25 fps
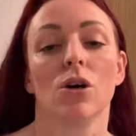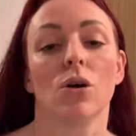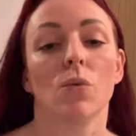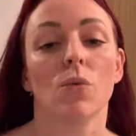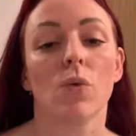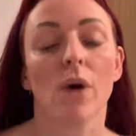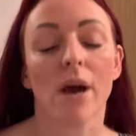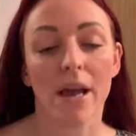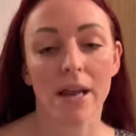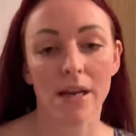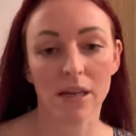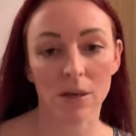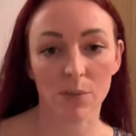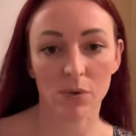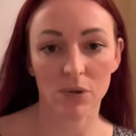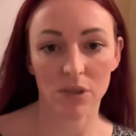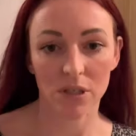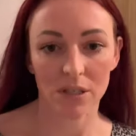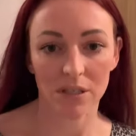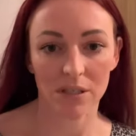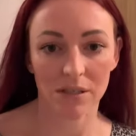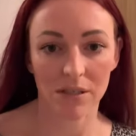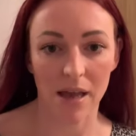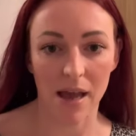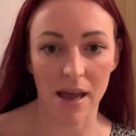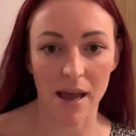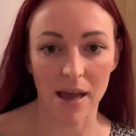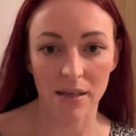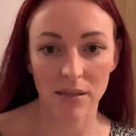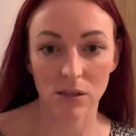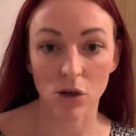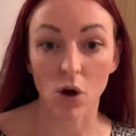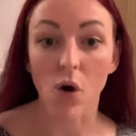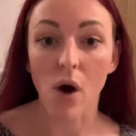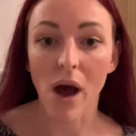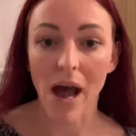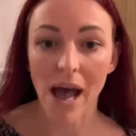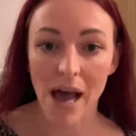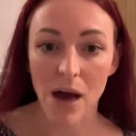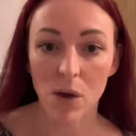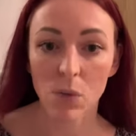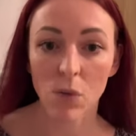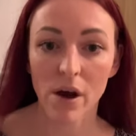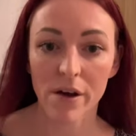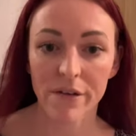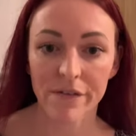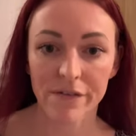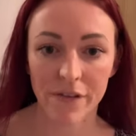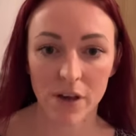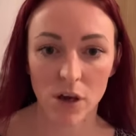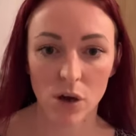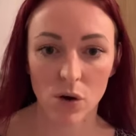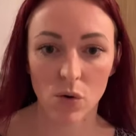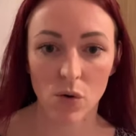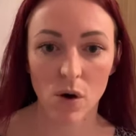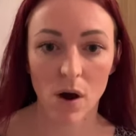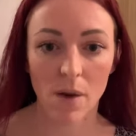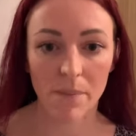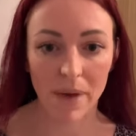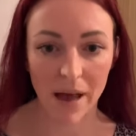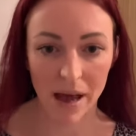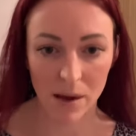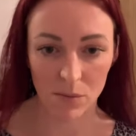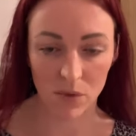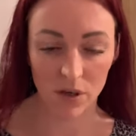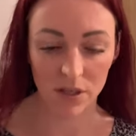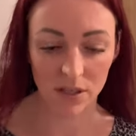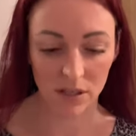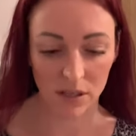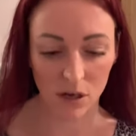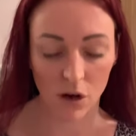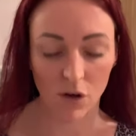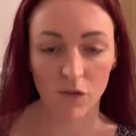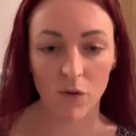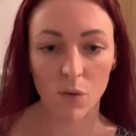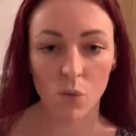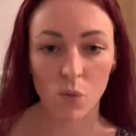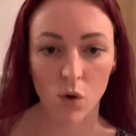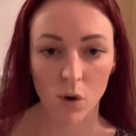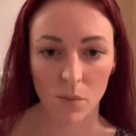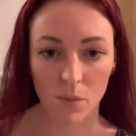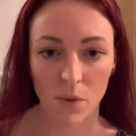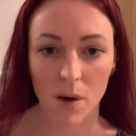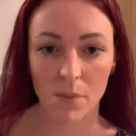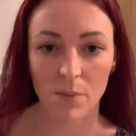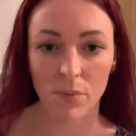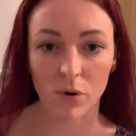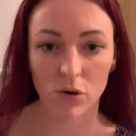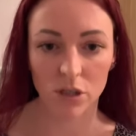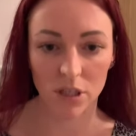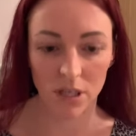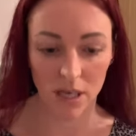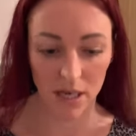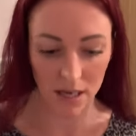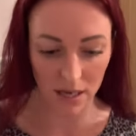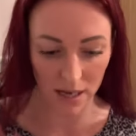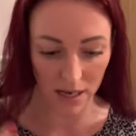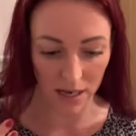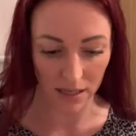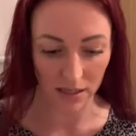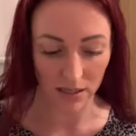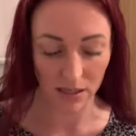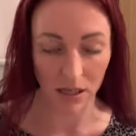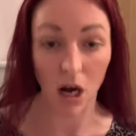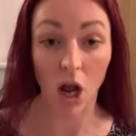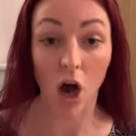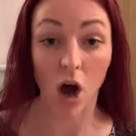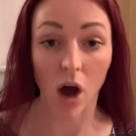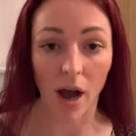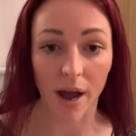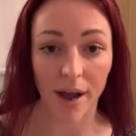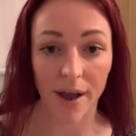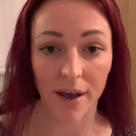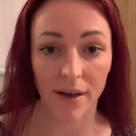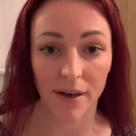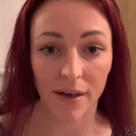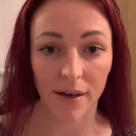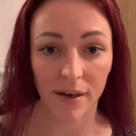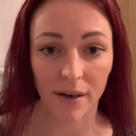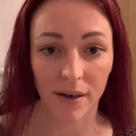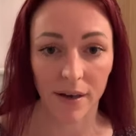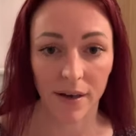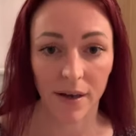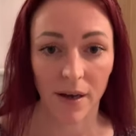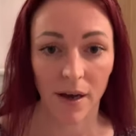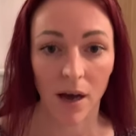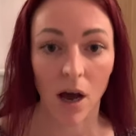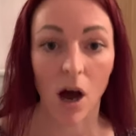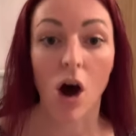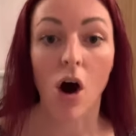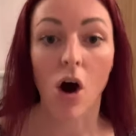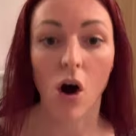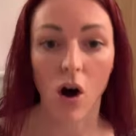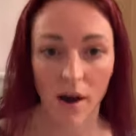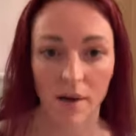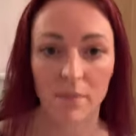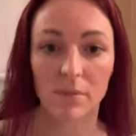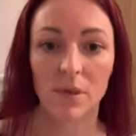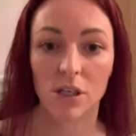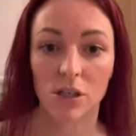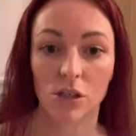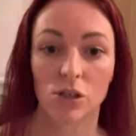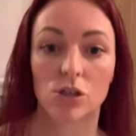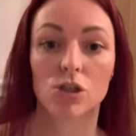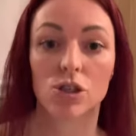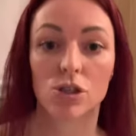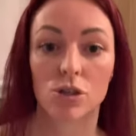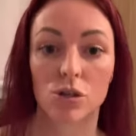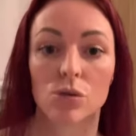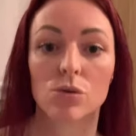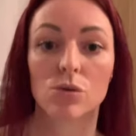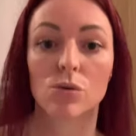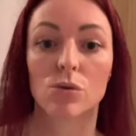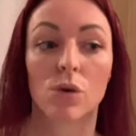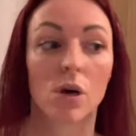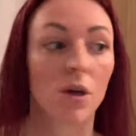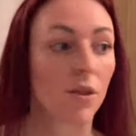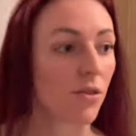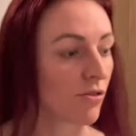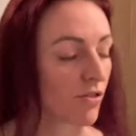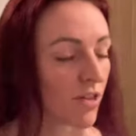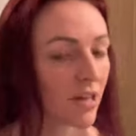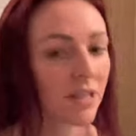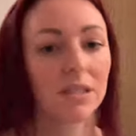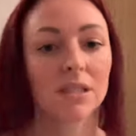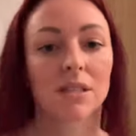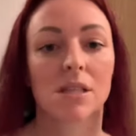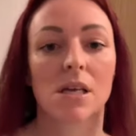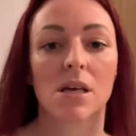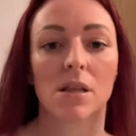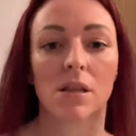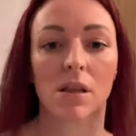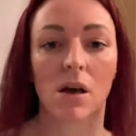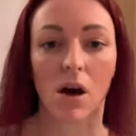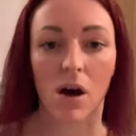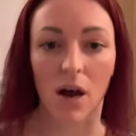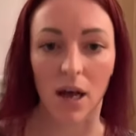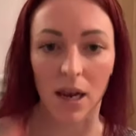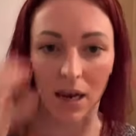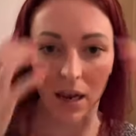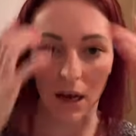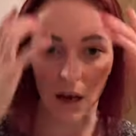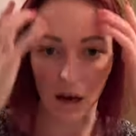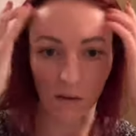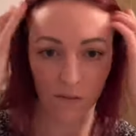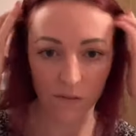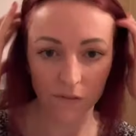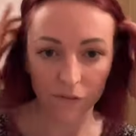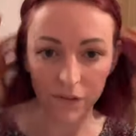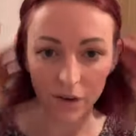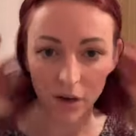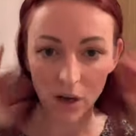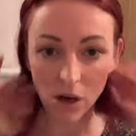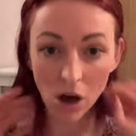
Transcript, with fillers: anybody says or how I feel about myself and what my body is like, I'm going to do this thing that I love.